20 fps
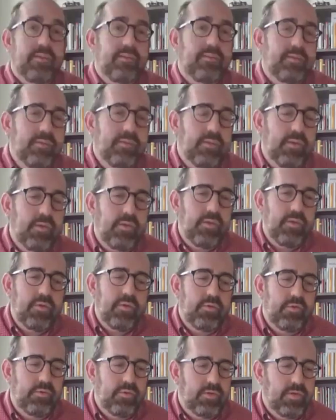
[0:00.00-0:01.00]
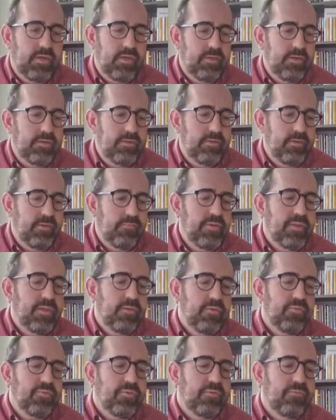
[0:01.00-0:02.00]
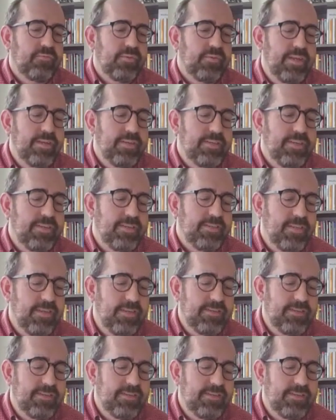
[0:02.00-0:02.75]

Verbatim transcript: that you're i feel like you're sort of hinting at,